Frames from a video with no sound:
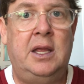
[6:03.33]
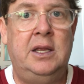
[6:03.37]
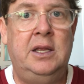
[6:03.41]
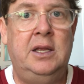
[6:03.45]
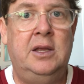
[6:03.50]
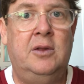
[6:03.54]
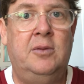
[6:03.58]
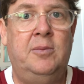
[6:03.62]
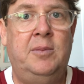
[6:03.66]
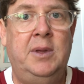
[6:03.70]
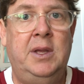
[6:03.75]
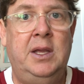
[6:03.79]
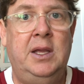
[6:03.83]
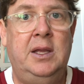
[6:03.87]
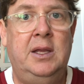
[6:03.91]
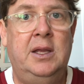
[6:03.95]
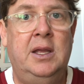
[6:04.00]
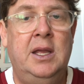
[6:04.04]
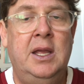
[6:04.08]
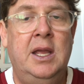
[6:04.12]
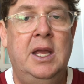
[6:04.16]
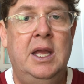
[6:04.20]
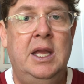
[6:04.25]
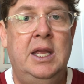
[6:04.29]
you'll be
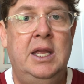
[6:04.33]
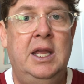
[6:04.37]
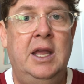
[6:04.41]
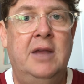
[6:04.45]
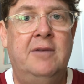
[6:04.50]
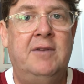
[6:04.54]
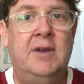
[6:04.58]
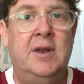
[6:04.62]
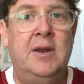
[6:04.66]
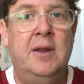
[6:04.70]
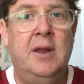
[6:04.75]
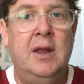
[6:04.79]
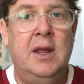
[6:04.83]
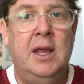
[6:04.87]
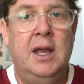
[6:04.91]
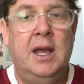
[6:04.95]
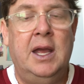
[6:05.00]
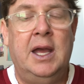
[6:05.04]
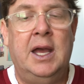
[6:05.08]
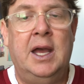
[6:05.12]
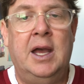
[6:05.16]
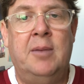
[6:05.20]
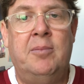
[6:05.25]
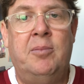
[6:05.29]
given.
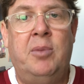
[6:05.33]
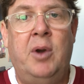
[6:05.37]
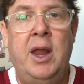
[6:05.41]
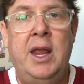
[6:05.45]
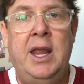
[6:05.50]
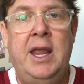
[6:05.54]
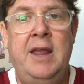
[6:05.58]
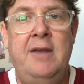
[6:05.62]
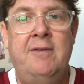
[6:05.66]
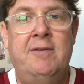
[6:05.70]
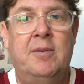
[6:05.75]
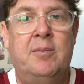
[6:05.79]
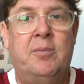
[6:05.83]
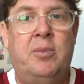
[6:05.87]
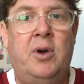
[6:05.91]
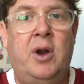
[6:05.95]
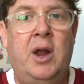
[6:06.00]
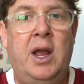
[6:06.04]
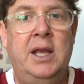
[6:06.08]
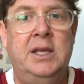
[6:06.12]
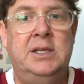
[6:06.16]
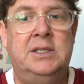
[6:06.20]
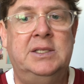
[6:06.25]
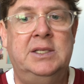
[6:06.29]
Break-even
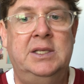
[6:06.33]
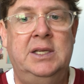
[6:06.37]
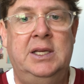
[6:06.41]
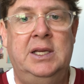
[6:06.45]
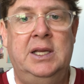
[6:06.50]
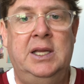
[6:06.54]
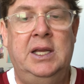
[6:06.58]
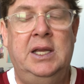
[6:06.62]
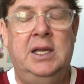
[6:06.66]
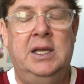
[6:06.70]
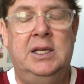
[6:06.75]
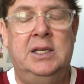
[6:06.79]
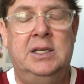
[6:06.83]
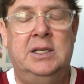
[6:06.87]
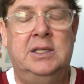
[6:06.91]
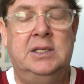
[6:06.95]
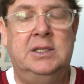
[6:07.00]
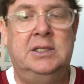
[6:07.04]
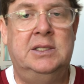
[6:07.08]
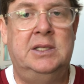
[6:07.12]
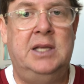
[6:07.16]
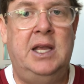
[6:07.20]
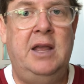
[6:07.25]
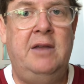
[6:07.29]
pricing
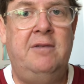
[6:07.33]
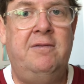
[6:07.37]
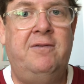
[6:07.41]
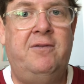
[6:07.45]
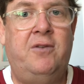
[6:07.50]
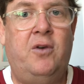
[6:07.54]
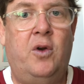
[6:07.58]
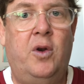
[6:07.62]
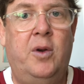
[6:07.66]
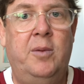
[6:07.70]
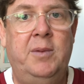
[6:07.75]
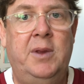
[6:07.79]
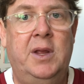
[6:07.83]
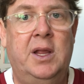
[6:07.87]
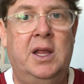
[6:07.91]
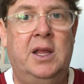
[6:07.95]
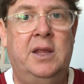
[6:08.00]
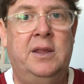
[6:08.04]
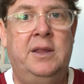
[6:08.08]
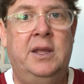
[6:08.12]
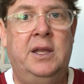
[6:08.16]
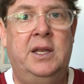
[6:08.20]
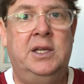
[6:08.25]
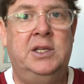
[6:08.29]
is a
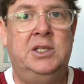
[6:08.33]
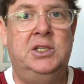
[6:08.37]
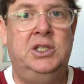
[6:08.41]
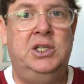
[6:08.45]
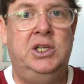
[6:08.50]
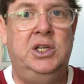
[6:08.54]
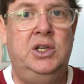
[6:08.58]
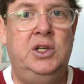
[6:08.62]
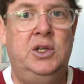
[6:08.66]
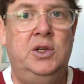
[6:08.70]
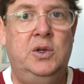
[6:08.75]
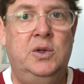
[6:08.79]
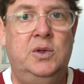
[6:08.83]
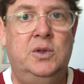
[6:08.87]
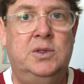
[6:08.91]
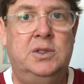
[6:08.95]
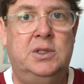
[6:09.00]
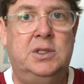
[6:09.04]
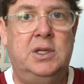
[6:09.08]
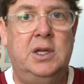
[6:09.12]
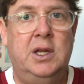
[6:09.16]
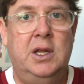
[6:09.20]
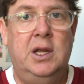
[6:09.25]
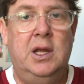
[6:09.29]
formula that is
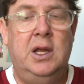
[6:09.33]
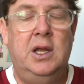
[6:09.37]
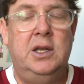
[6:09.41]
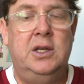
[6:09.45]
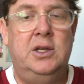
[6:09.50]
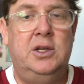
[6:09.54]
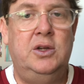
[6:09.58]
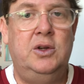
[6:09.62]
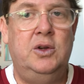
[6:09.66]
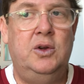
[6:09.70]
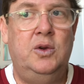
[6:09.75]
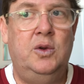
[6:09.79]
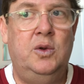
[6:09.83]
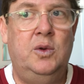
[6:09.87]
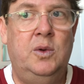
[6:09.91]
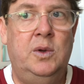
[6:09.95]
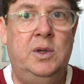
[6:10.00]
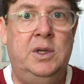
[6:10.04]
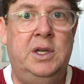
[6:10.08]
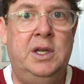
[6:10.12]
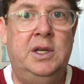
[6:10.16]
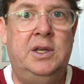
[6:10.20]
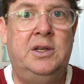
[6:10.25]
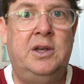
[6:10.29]
used to
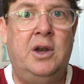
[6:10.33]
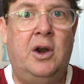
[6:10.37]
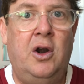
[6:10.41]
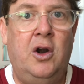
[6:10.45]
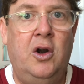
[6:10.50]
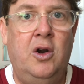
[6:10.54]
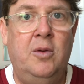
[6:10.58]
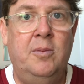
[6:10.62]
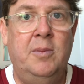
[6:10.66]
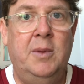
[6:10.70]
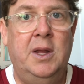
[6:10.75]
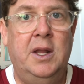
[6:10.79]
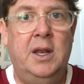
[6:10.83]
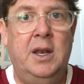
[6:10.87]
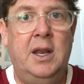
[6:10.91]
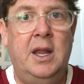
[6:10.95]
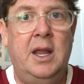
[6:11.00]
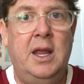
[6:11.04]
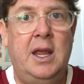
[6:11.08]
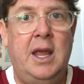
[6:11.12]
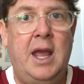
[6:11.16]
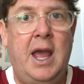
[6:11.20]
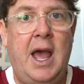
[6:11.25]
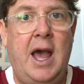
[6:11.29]
determine
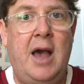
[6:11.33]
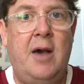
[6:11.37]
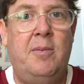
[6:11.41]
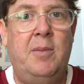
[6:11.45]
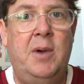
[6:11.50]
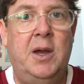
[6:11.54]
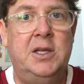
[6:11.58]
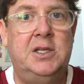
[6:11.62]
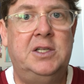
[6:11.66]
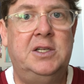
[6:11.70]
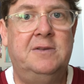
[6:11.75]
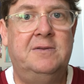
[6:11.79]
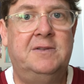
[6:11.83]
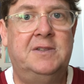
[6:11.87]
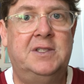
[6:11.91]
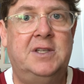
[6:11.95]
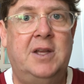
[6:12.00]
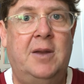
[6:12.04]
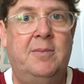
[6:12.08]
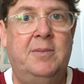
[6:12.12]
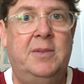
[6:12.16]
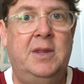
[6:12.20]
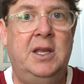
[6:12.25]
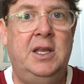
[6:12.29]
how much of
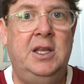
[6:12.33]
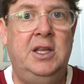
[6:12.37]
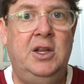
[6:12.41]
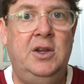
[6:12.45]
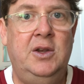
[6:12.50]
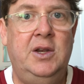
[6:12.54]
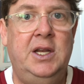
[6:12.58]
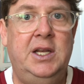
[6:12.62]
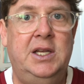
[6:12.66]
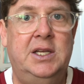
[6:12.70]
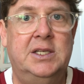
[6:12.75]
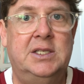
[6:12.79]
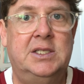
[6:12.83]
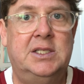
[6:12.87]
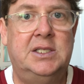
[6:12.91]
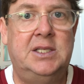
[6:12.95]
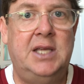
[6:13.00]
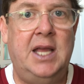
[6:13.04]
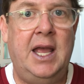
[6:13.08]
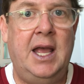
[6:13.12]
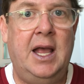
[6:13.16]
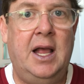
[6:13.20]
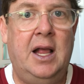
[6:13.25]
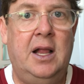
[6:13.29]
something you need to
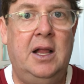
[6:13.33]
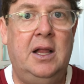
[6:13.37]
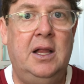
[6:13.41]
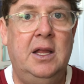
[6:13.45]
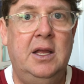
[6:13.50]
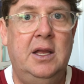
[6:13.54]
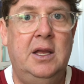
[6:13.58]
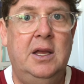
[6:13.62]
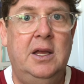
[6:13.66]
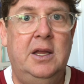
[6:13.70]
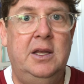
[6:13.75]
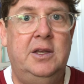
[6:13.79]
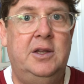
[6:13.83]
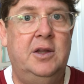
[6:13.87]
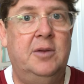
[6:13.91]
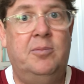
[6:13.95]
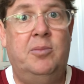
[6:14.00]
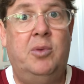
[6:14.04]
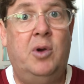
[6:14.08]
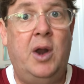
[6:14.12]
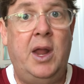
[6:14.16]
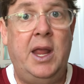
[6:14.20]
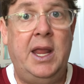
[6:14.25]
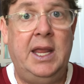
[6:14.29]
sell to
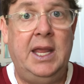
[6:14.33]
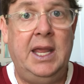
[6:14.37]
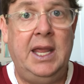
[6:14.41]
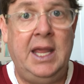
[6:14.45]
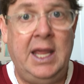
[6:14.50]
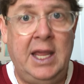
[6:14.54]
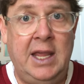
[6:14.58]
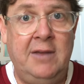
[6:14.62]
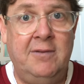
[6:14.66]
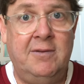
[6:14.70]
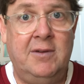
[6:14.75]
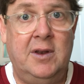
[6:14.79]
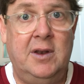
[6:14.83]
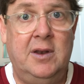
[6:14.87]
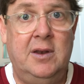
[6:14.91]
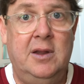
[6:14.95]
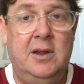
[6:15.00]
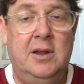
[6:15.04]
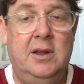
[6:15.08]
break even.